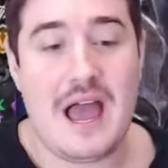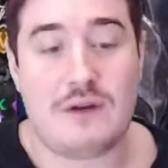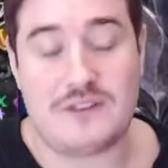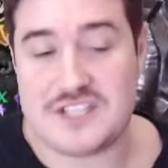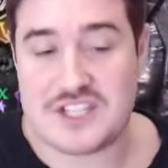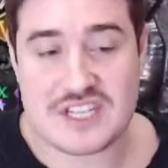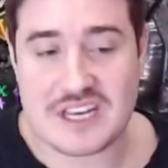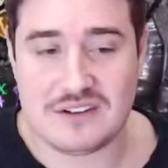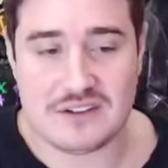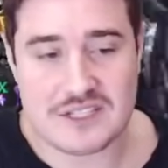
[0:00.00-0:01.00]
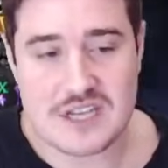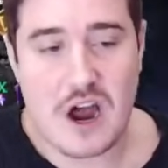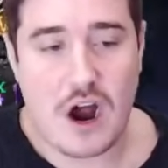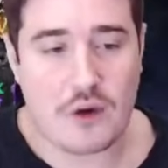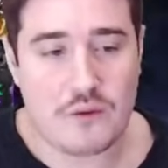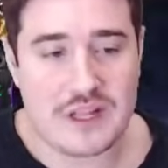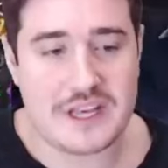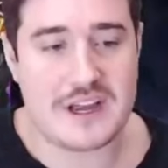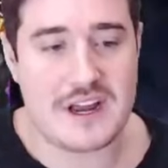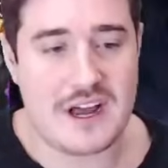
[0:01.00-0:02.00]
However, his skills are
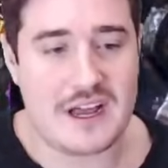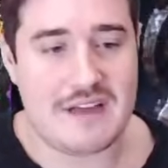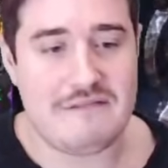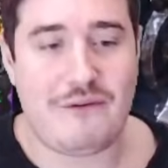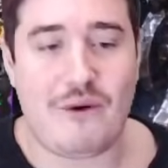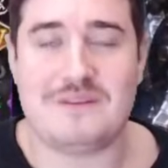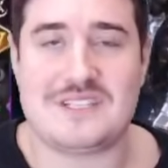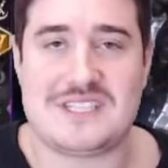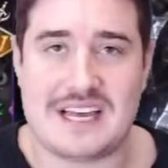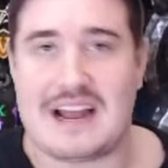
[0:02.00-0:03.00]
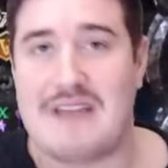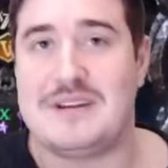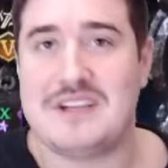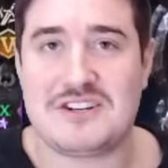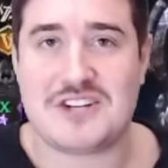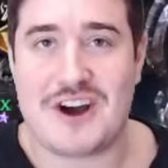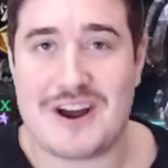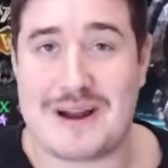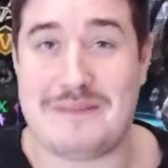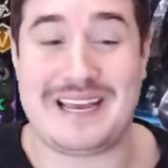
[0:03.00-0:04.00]
really gonna inform this thing that I've been touching
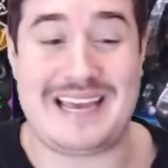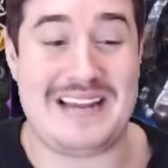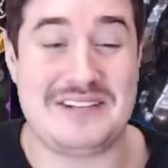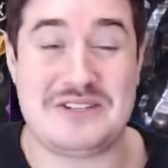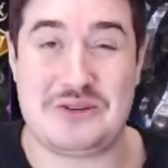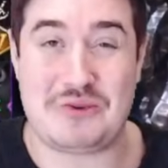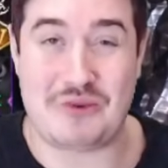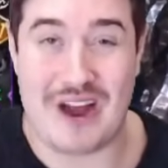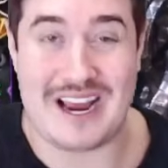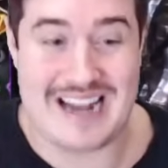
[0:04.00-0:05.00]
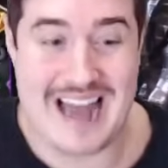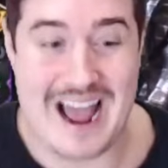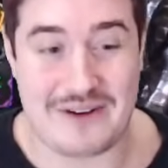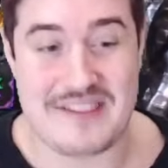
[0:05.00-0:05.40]
on and I'm gonna get into right now.